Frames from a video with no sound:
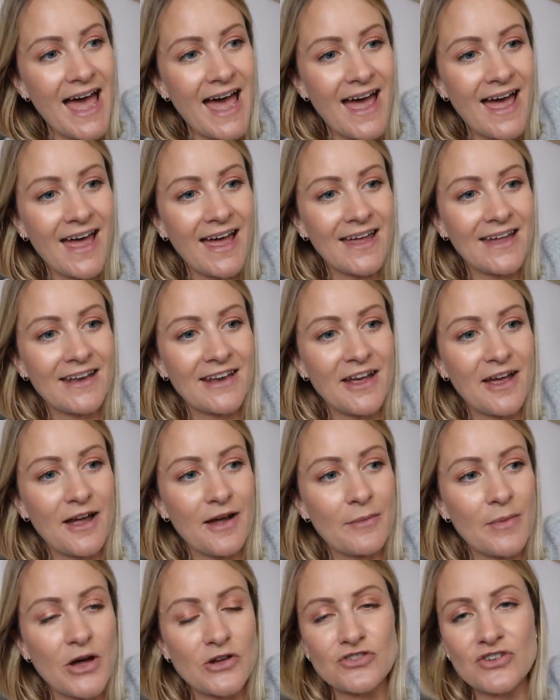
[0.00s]
And
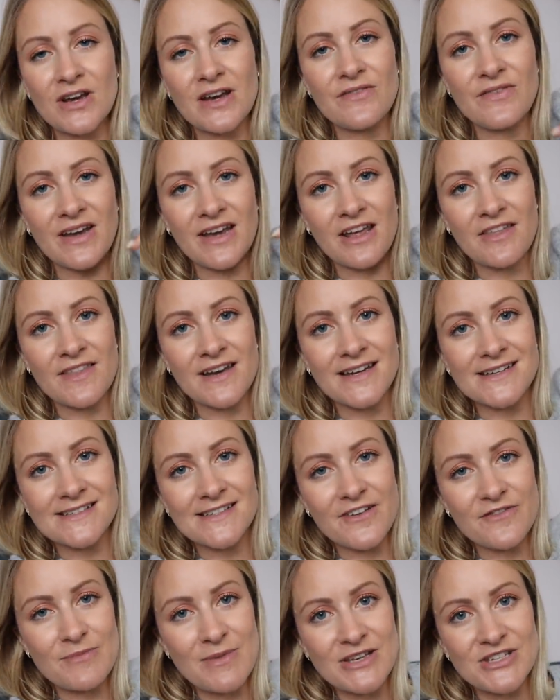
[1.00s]
I'll try and leave any other
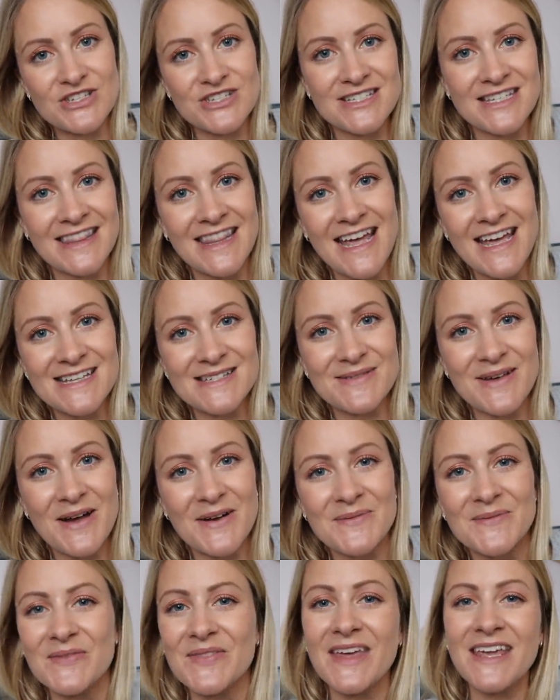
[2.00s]
links I've mentioned in there.
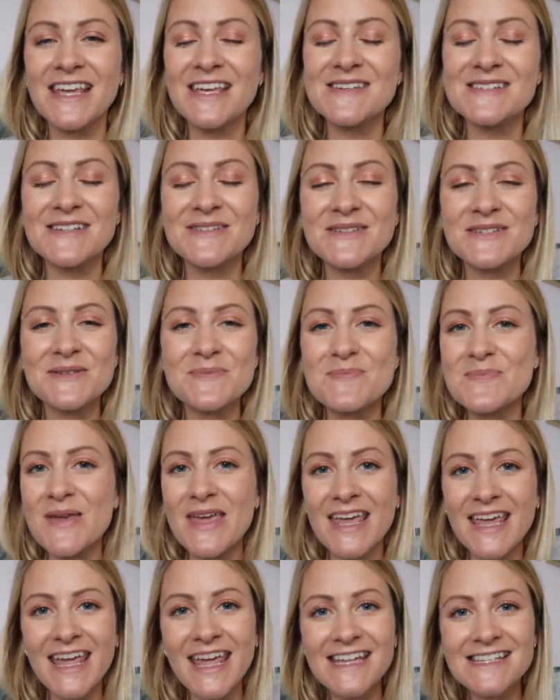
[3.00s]
So thank you so much for
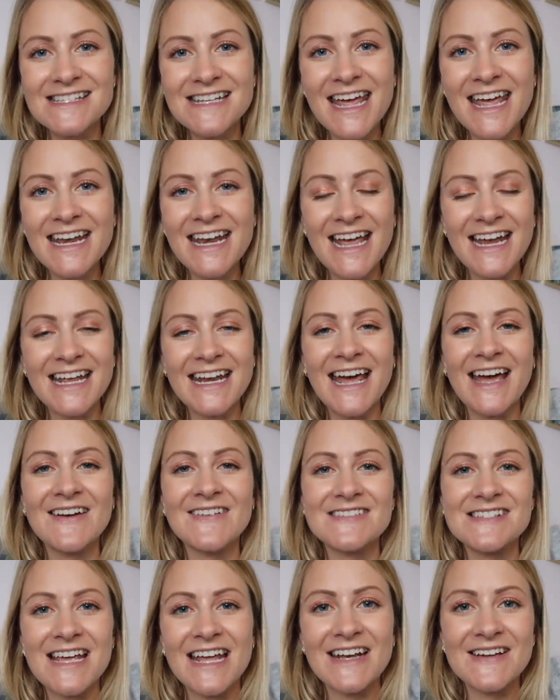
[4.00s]
being here today and hanging
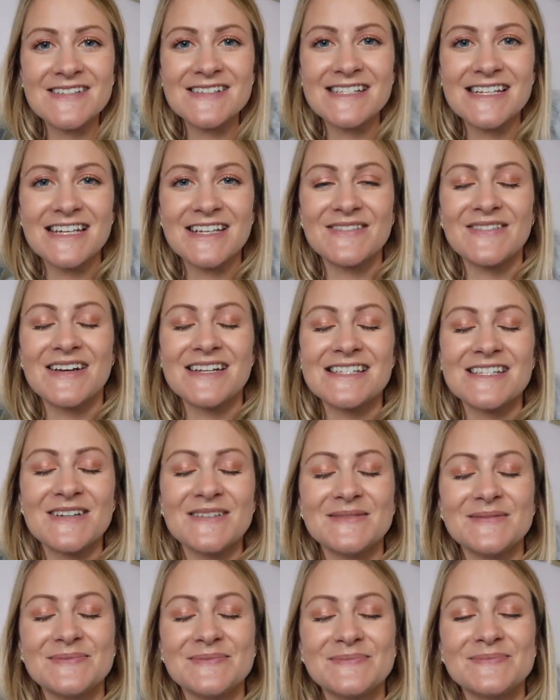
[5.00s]
out. And I'll see you really
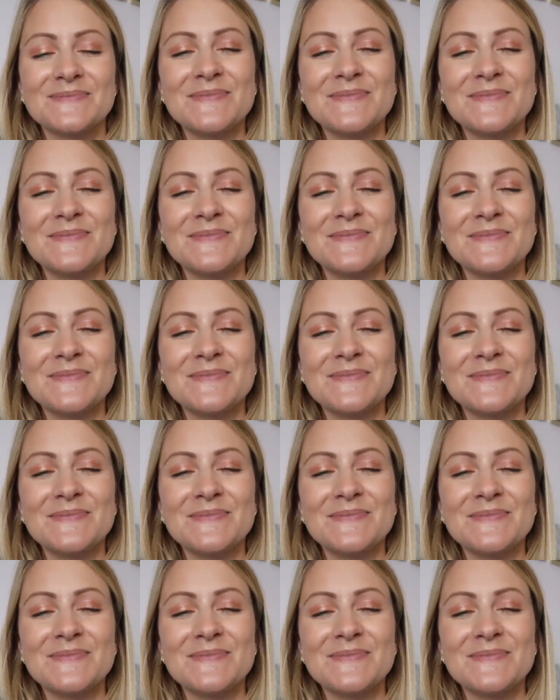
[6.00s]
soon.